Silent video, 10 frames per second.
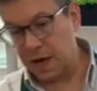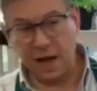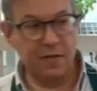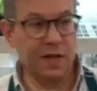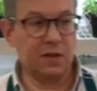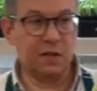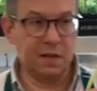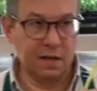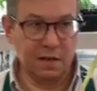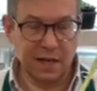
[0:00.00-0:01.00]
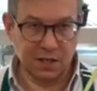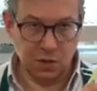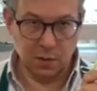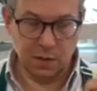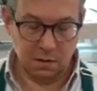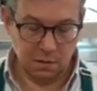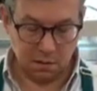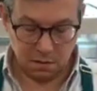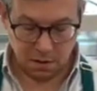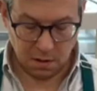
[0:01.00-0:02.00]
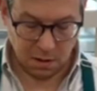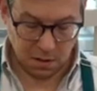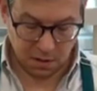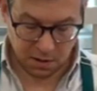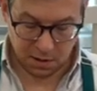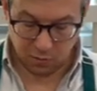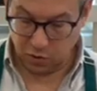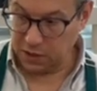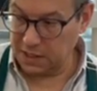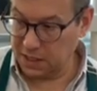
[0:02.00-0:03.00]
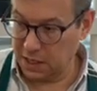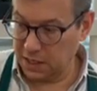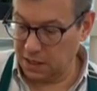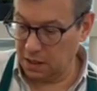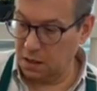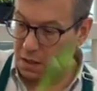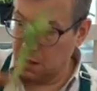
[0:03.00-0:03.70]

and then next to it some really tight